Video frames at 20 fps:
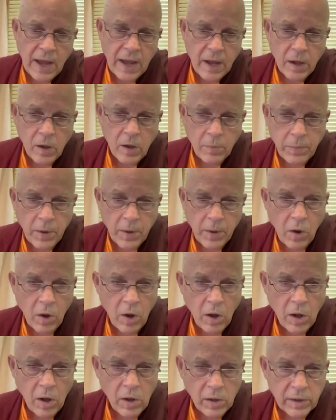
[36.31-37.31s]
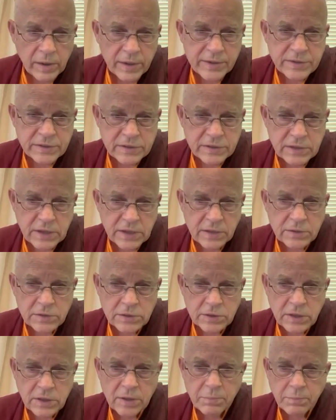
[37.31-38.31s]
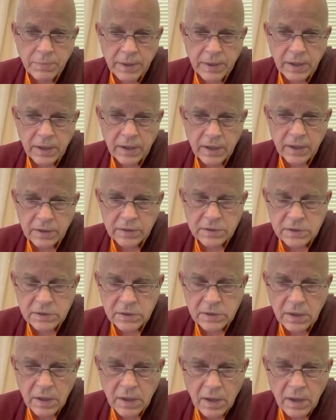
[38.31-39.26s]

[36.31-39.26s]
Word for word: help all sentient beings,